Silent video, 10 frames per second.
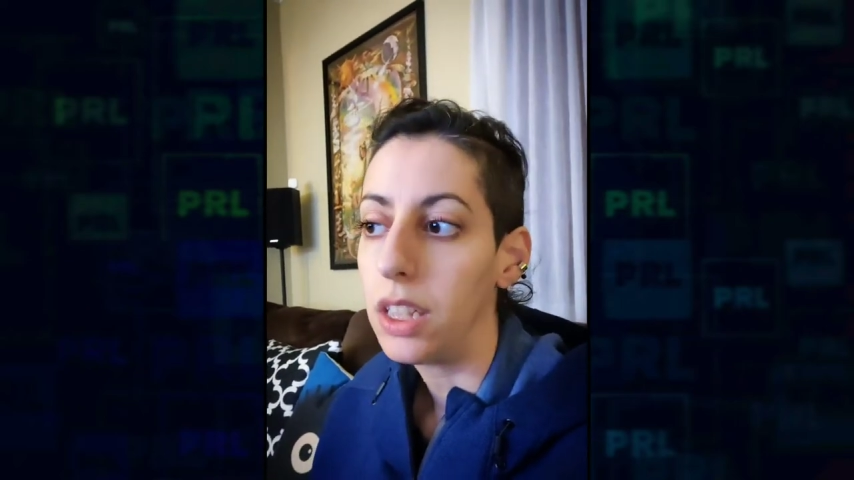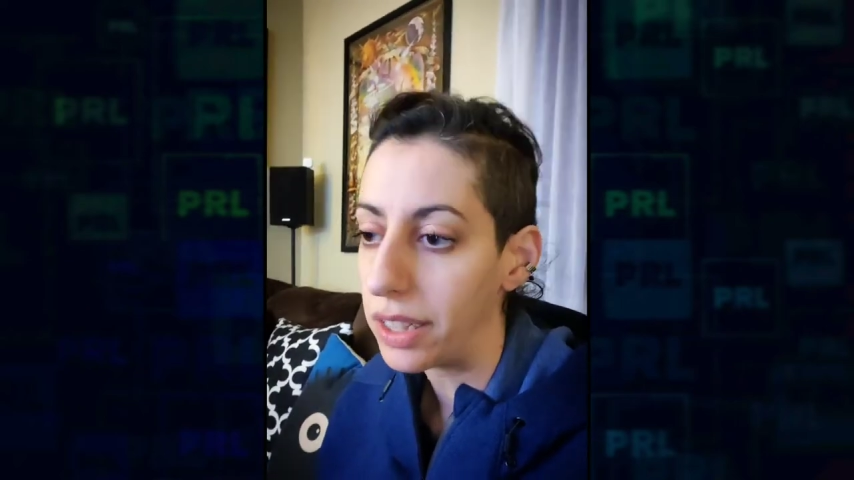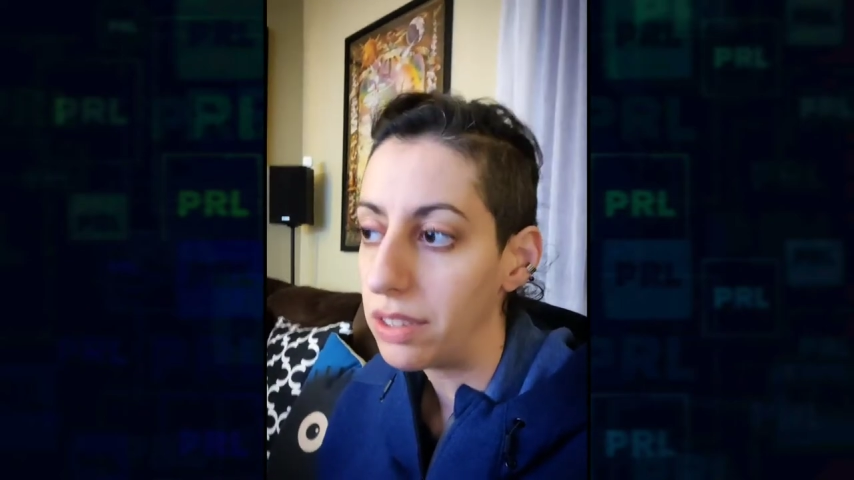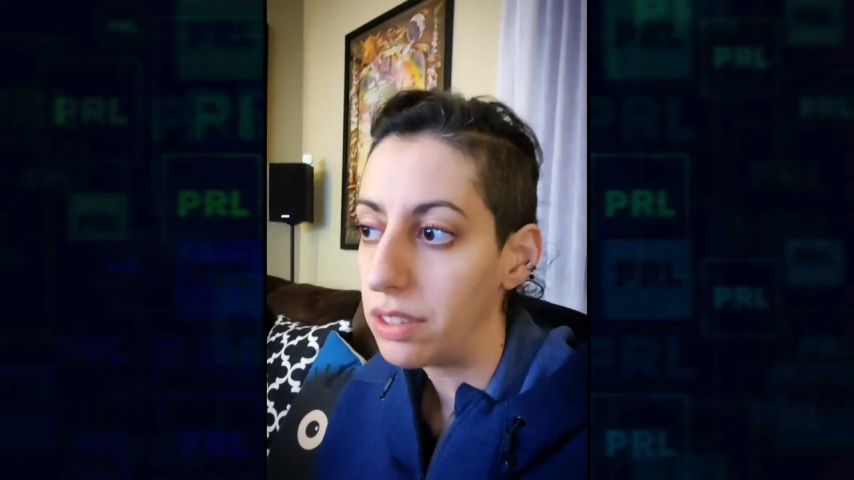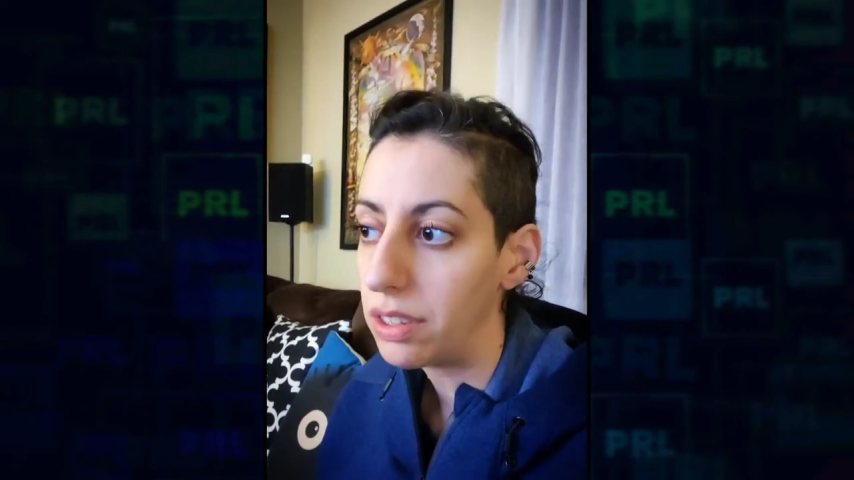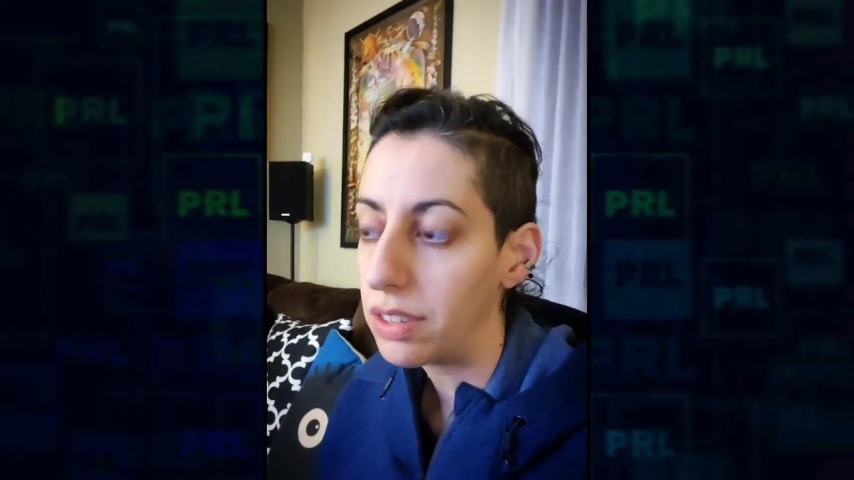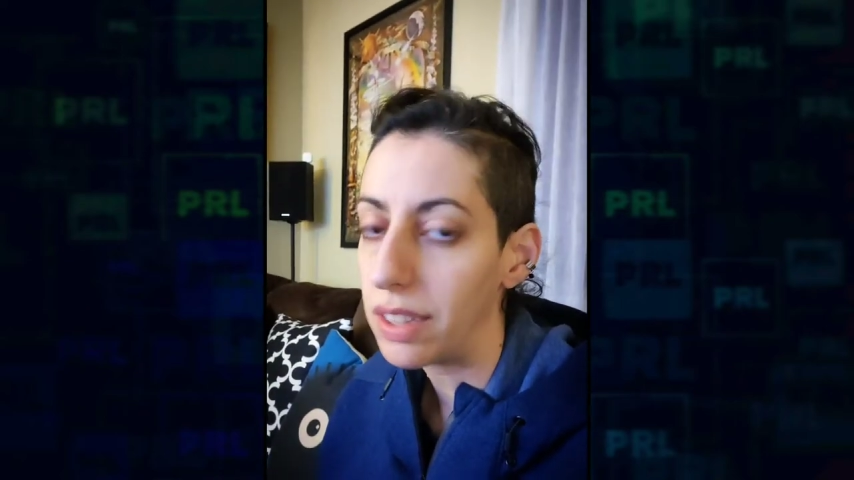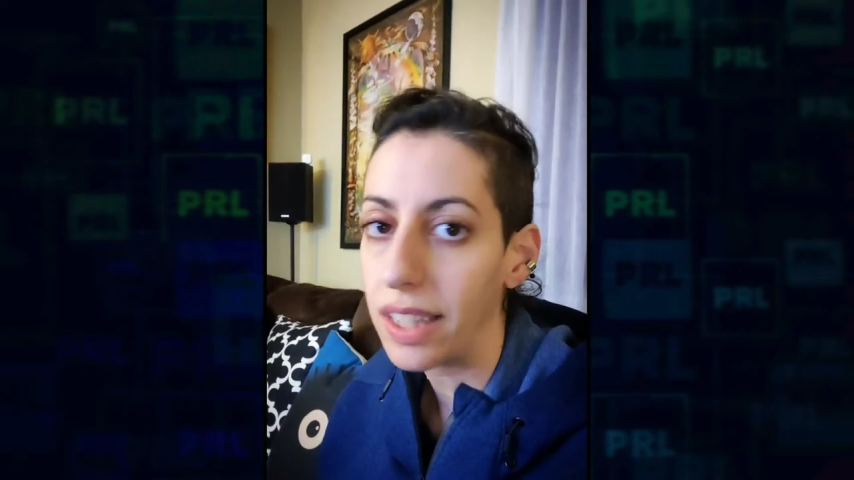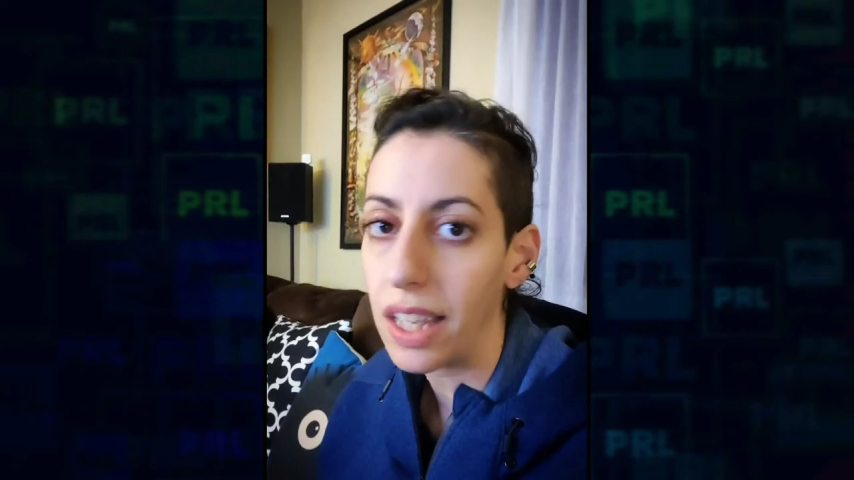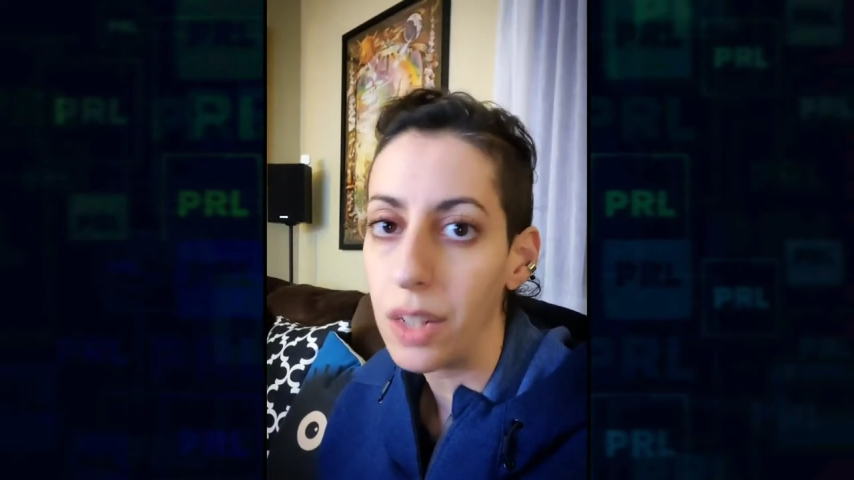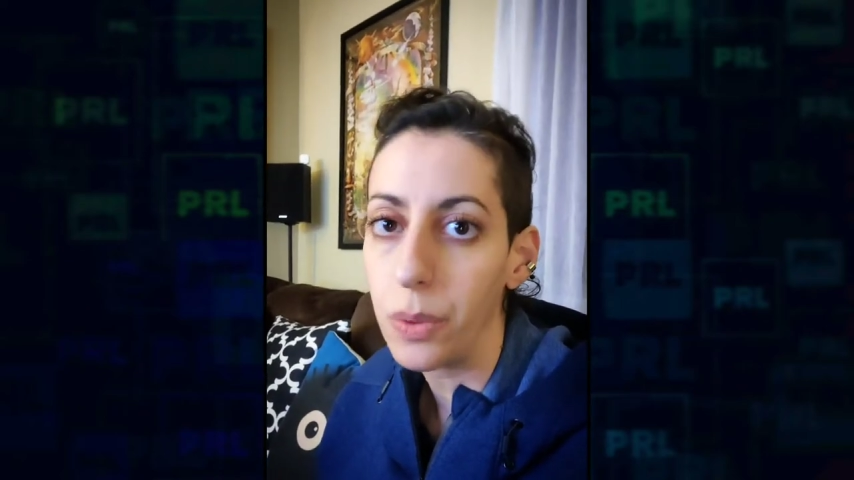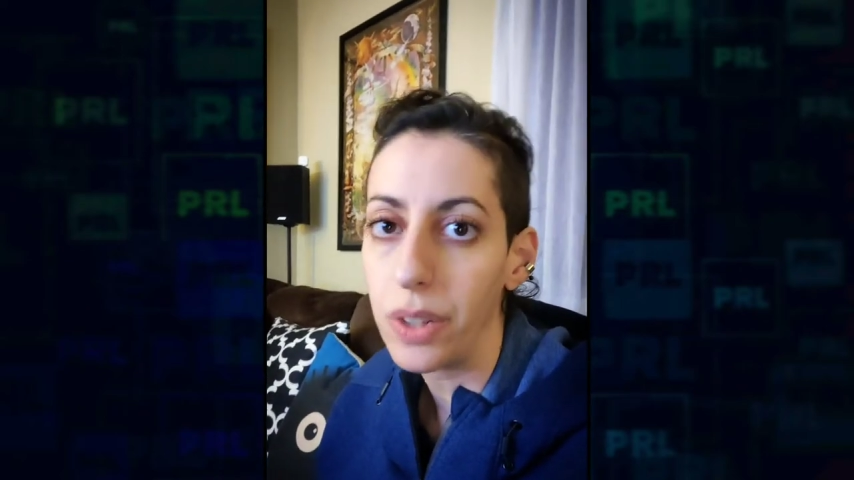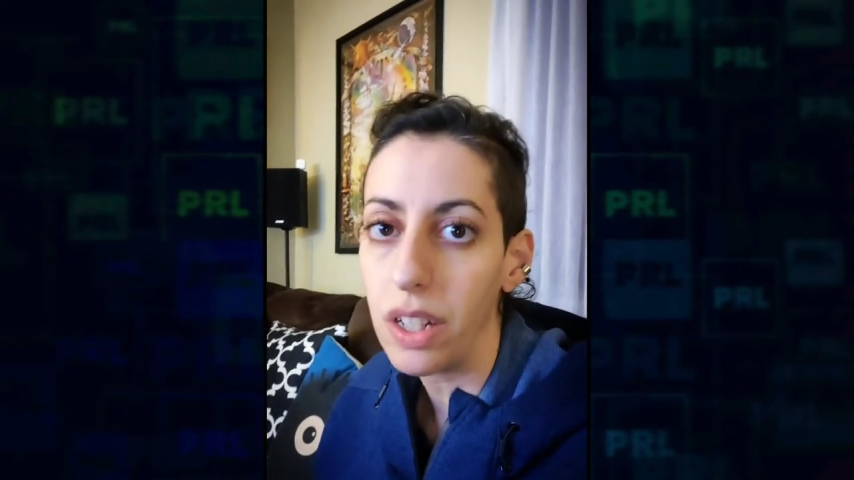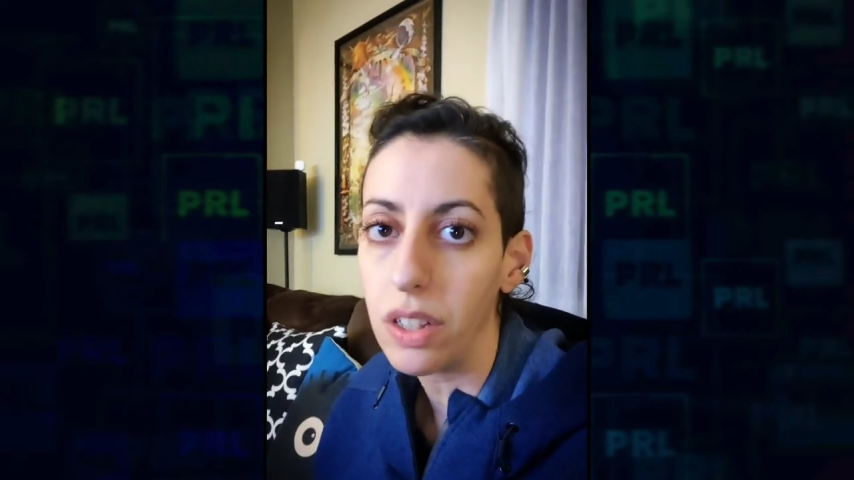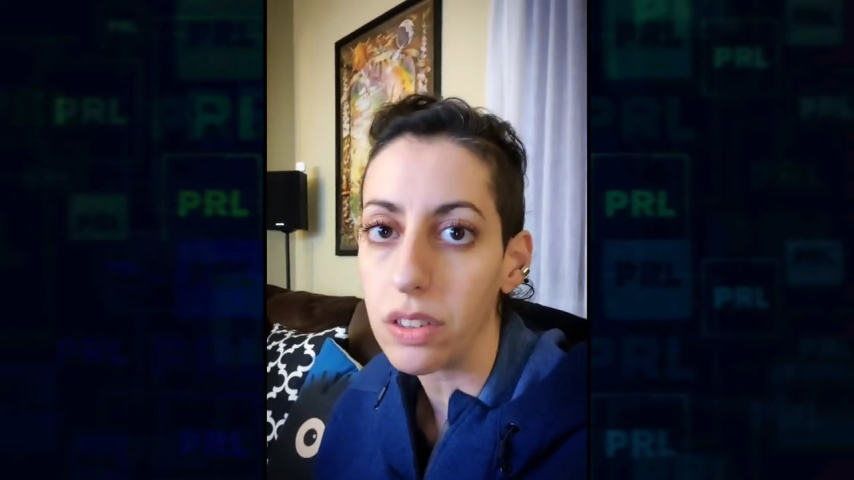it's like anyone
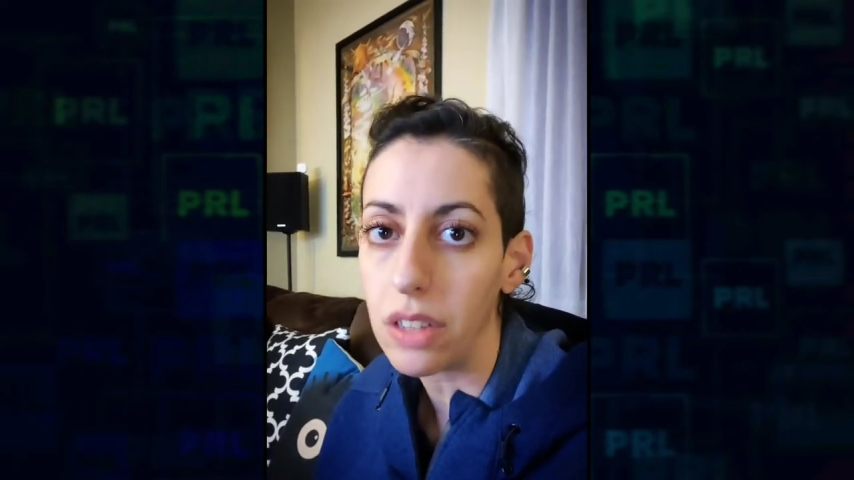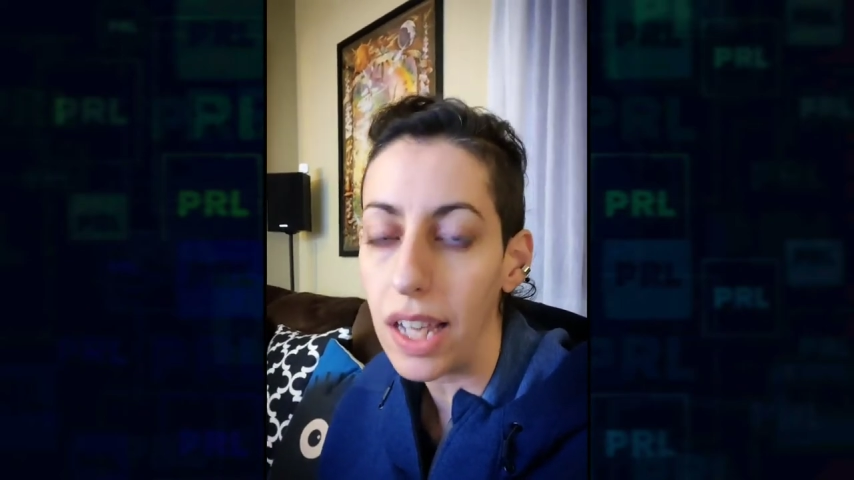else.